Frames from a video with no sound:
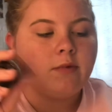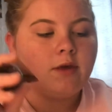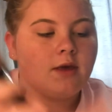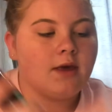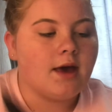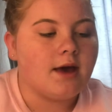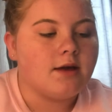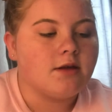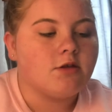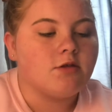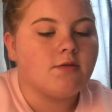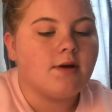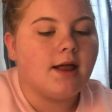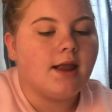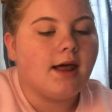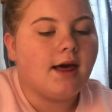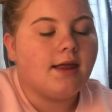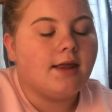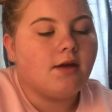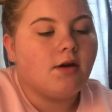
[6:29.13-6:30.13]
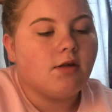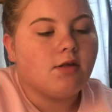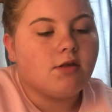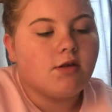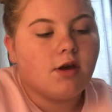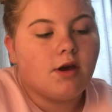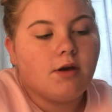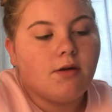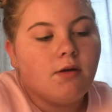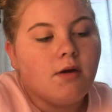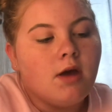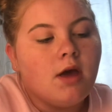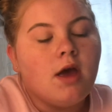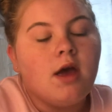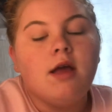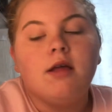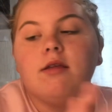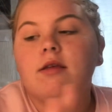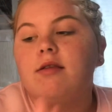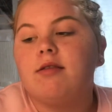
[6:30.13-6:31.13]
Yeah, so I like those too.
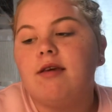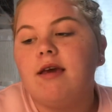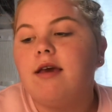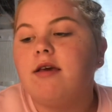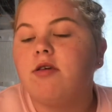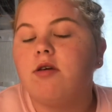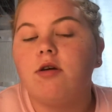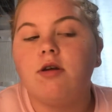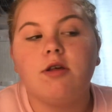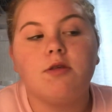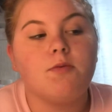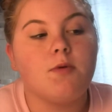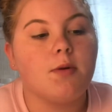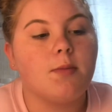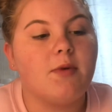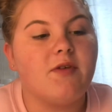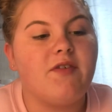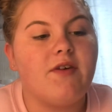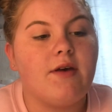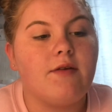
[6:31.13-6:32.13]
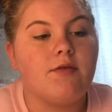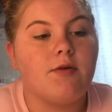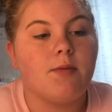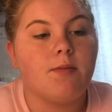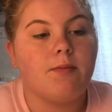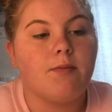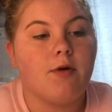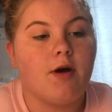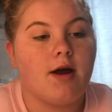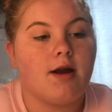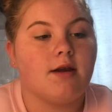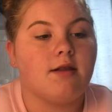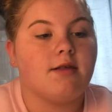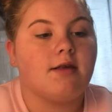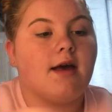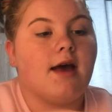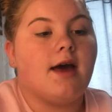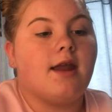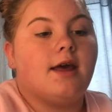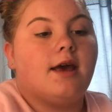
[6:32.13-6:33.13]
T-Zone is one of my favourite brands,
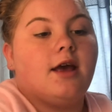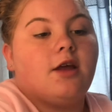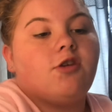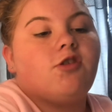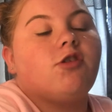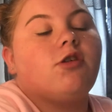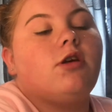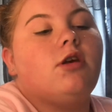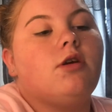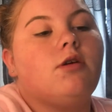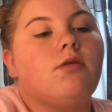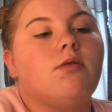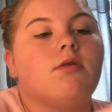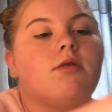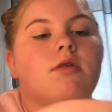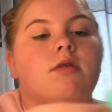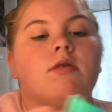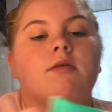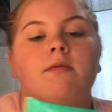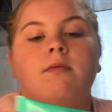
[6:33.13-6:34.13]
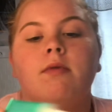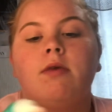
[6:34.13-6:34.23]
and I actually use